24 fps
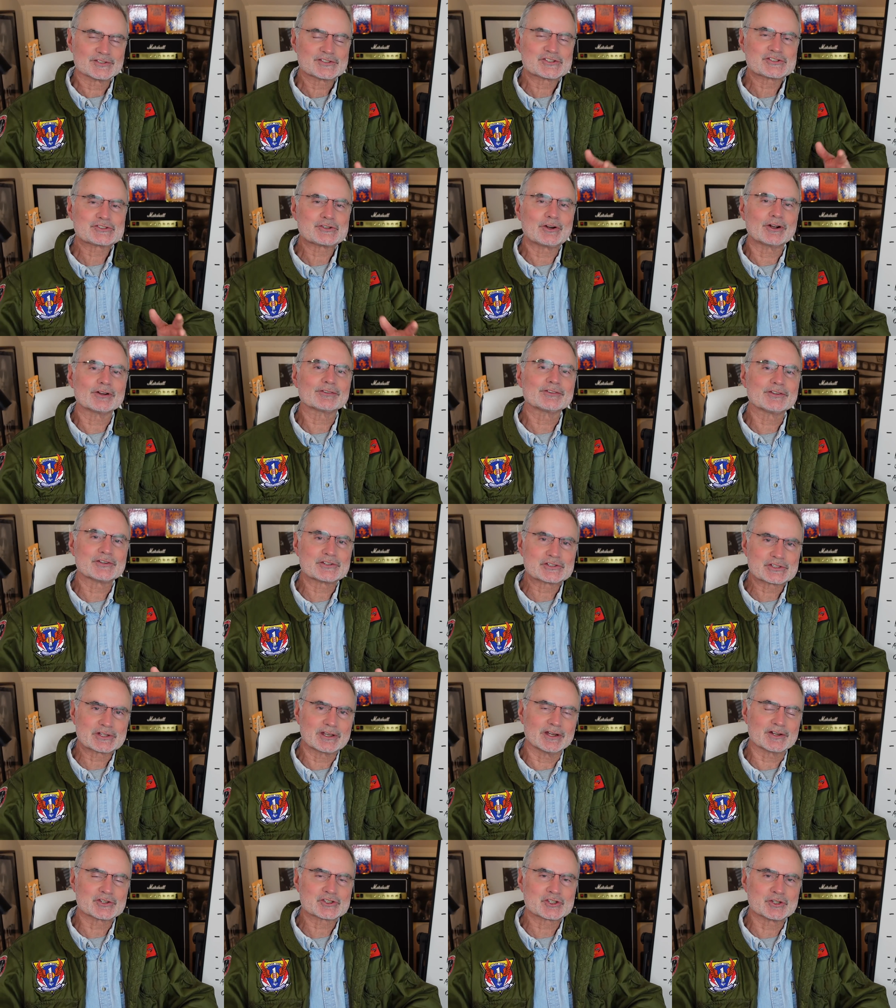let's start the
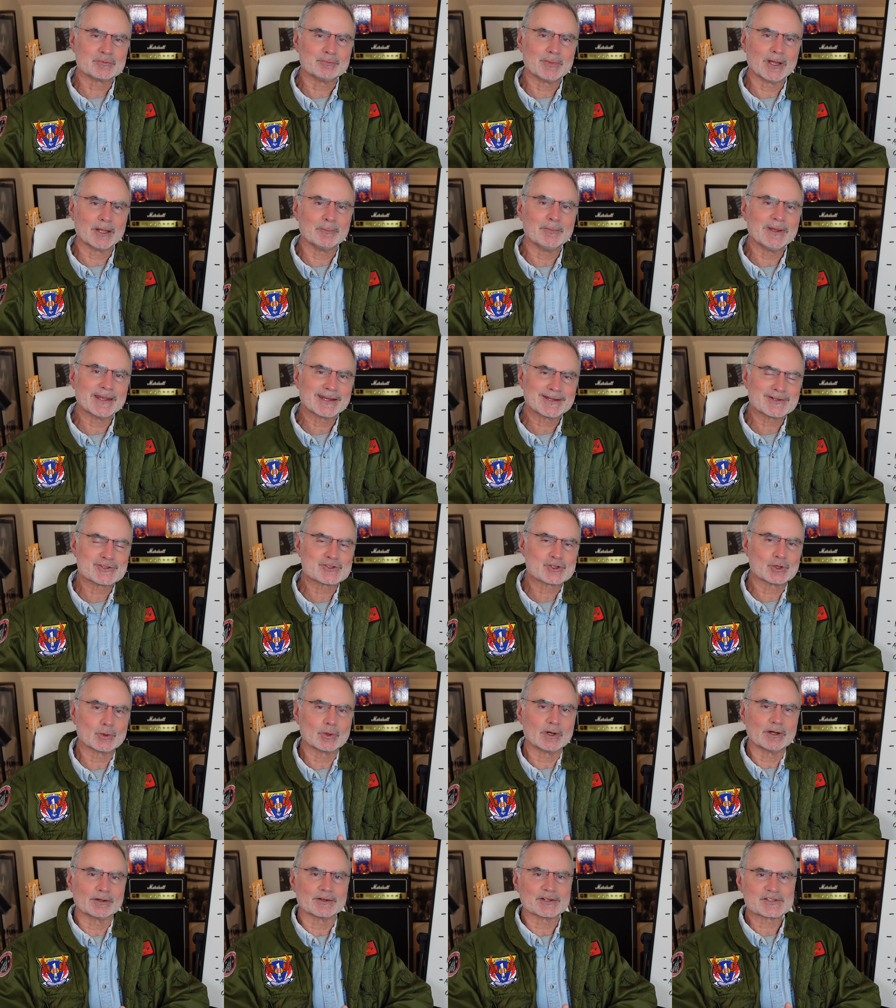discussion by making sure
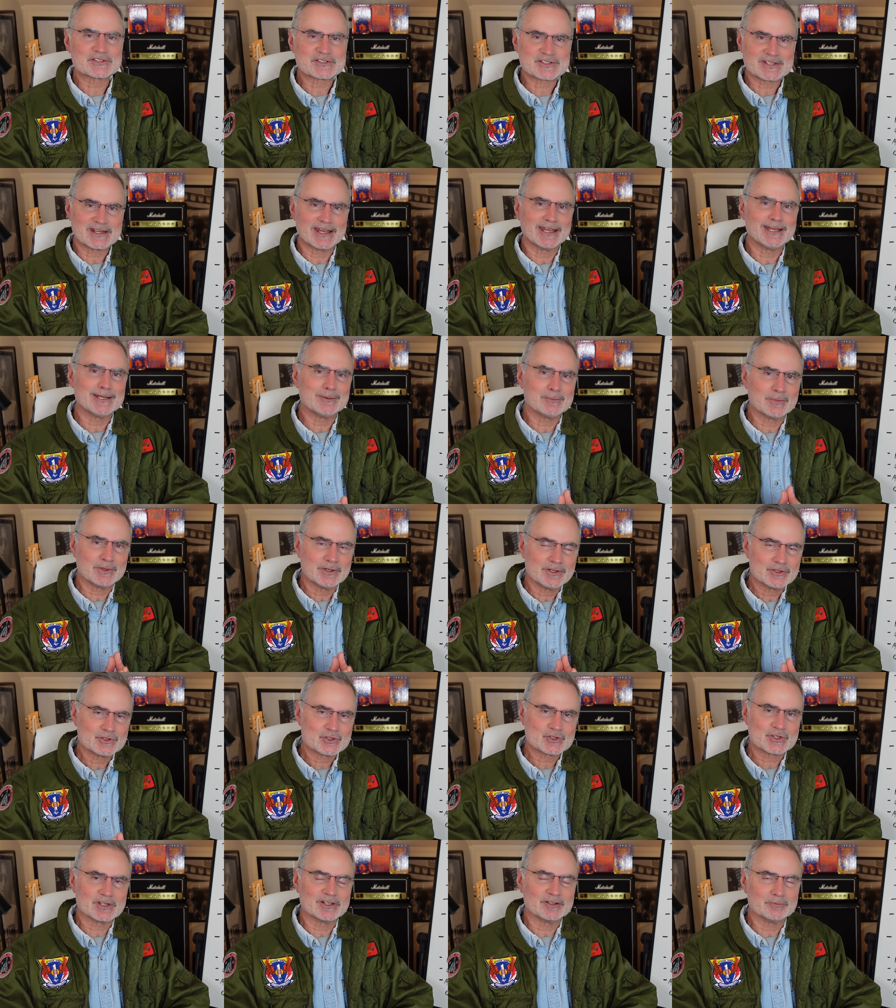we're on the same
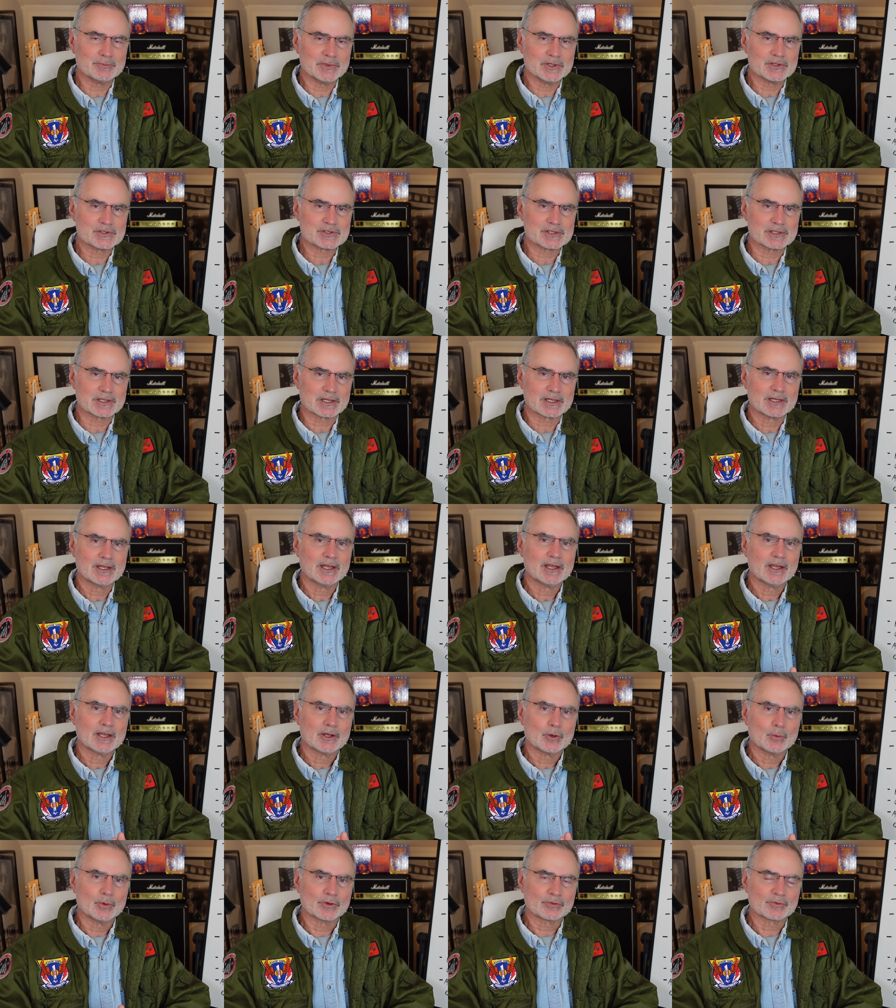sheet of music
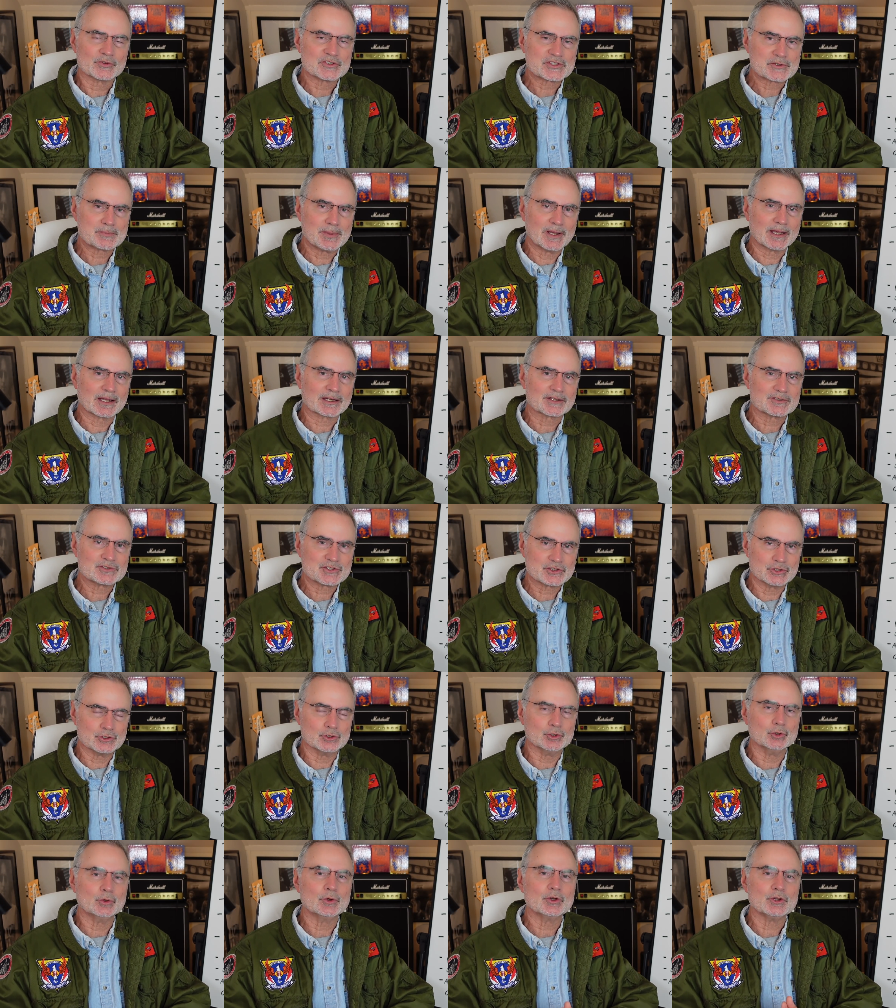with respect
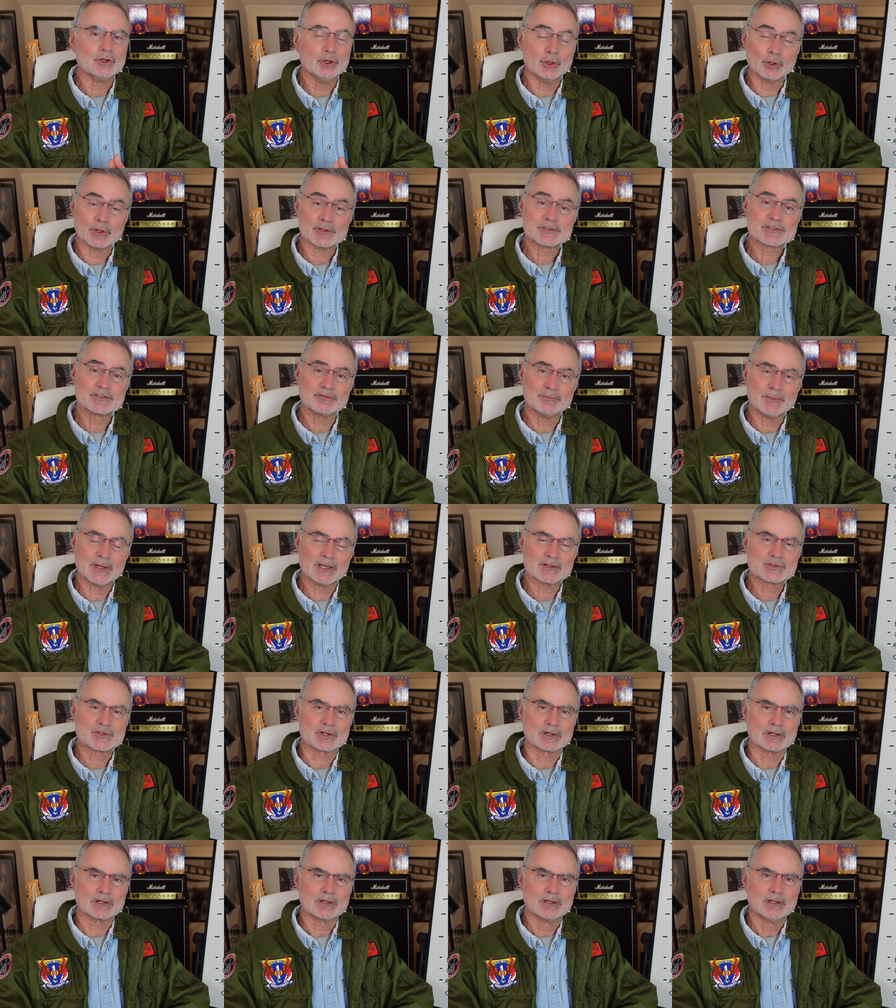to units of
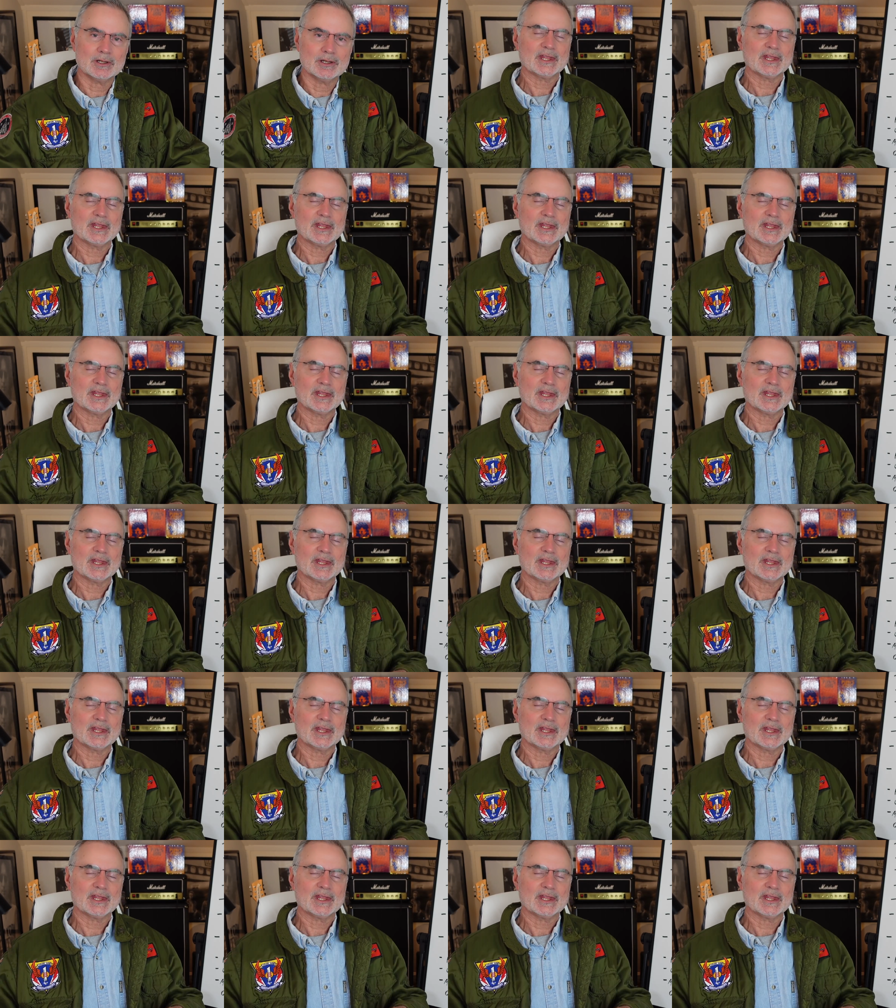measure.